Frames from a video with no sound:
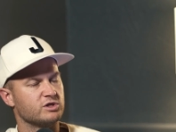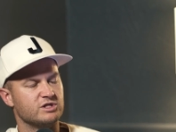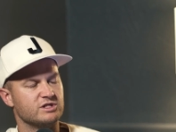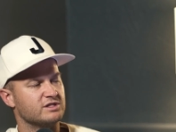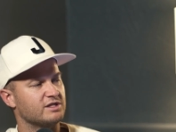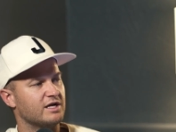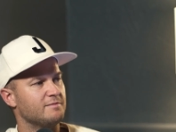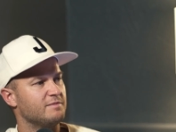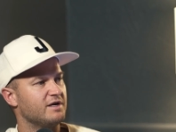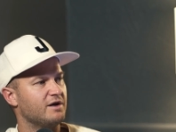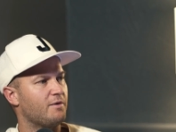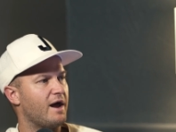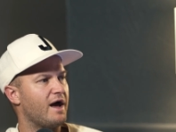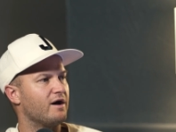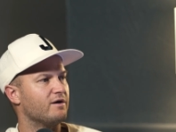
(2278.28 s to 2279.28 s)
is going to be
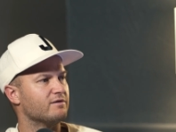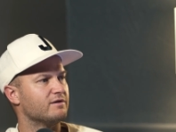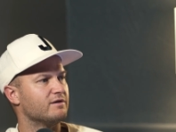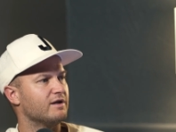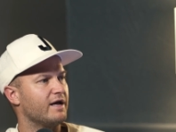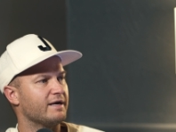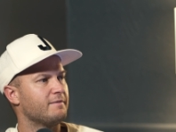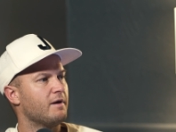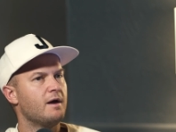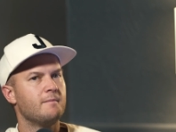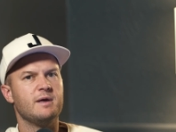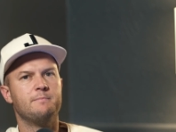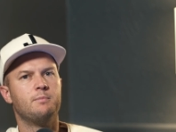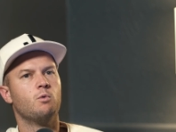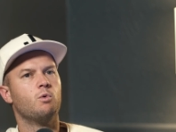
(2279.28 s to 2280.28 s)
around. Like
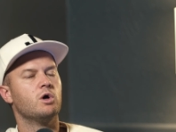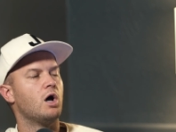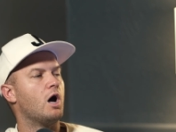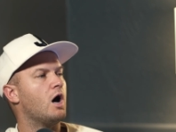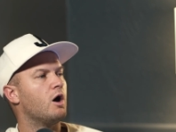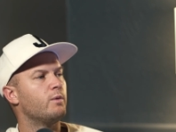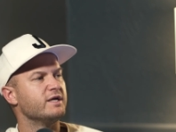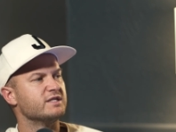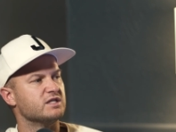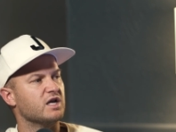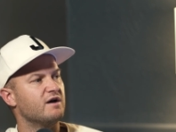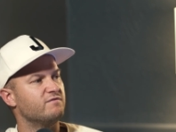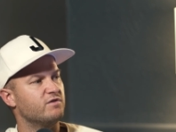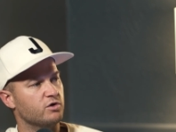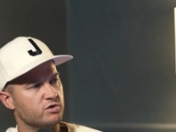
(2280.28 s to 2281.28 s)
people will always
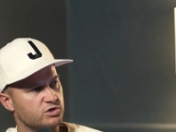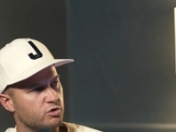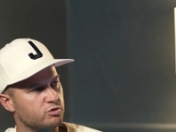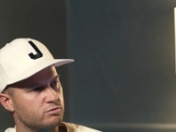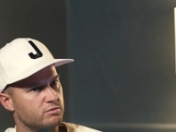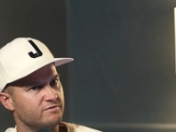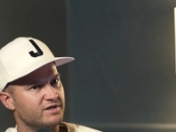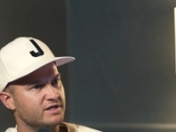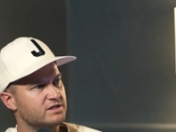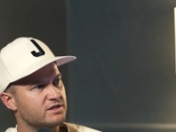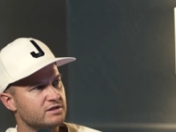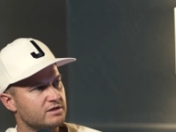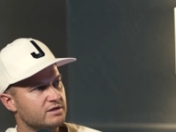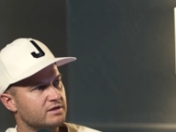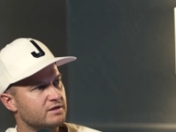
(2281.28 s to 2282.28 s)
love those old movies,
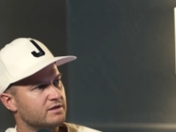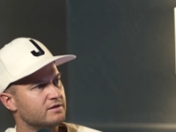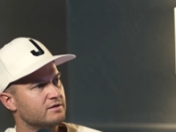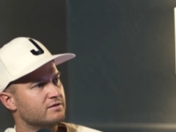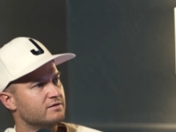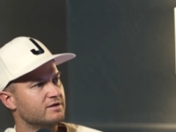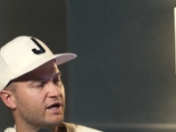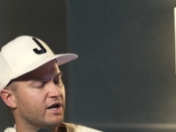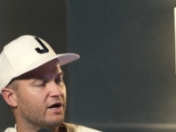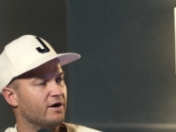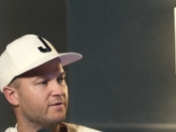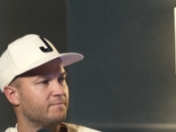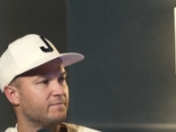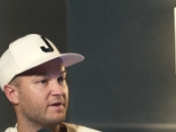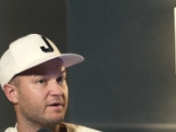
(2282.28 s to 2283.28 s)

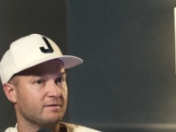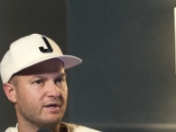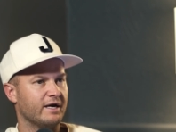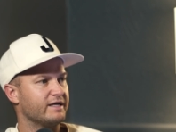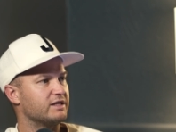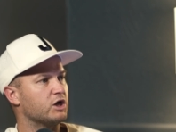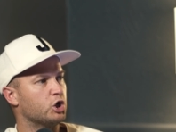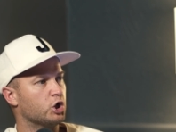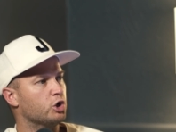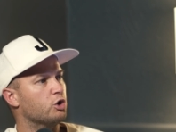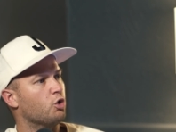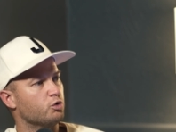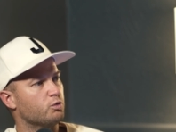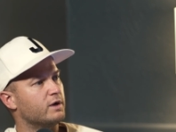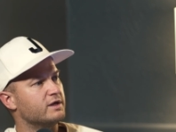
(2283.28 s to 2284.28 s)
the good
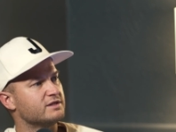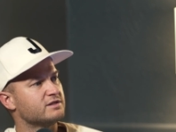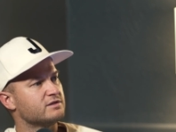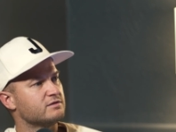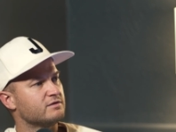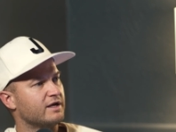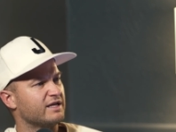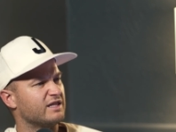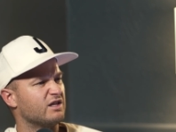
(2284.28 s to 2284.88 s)
old ones, like